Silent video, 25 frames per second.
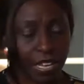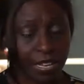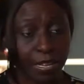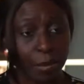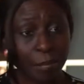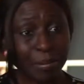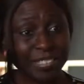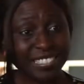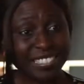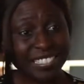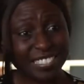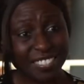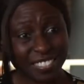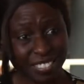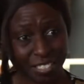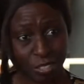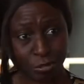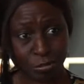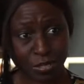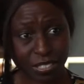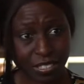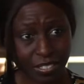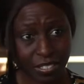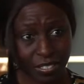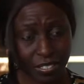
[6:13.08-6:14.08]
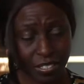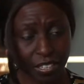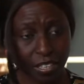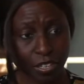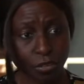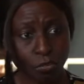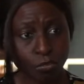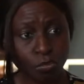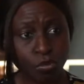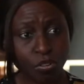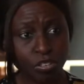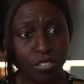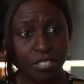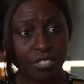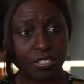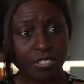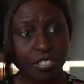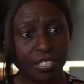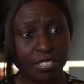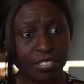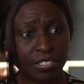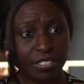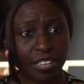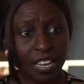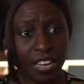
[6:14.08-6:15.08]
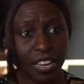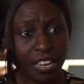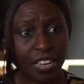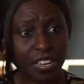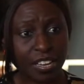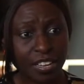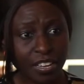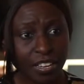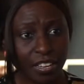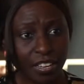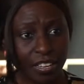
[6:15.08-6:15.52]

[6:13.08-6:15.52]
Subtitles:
And the materials were still there, the wood, the zinc,